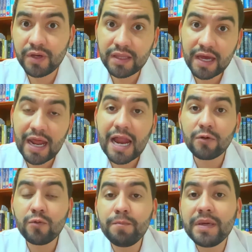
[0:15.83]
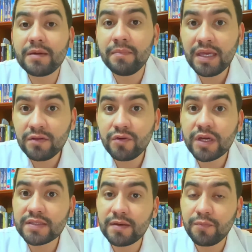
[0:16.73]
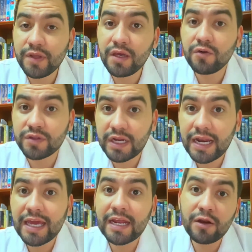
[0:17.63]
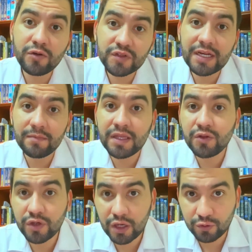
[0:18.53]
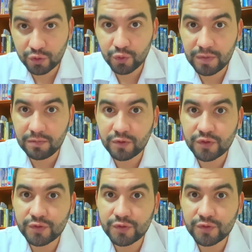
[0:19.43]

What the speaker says: can be caused by some pigment that can be found in the foods we eat.